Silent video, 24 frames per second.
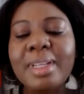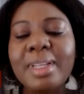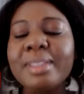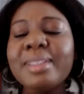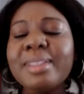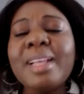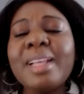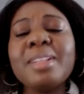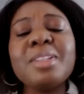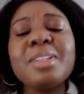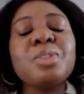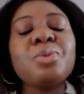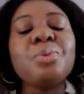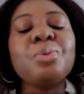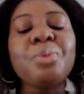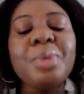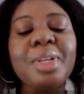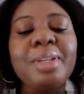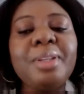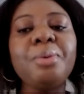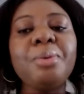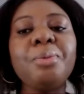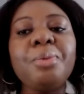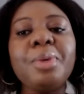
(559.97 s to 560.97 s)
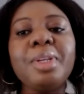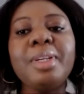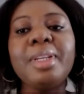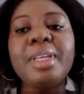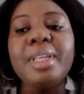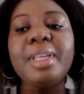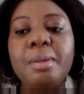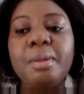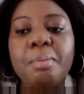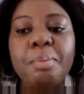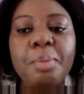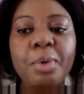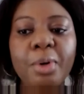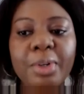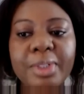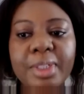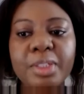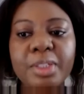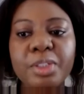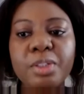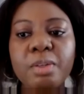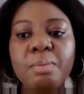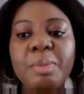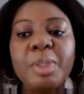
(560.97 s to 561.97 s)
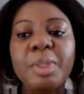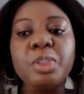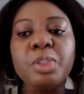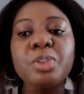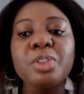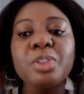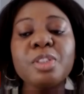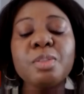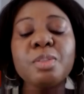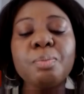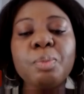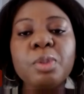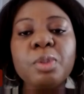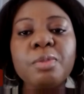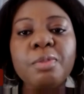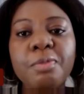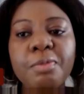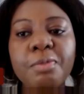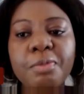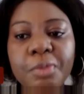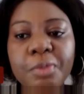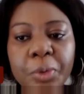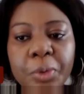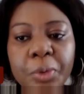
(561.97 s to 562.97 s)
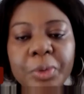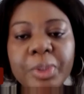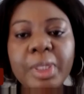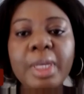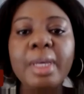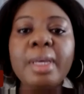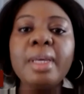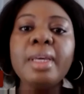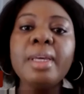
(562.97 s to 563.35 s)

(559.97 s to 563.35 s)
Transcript: And that is really, really important to me, to just put food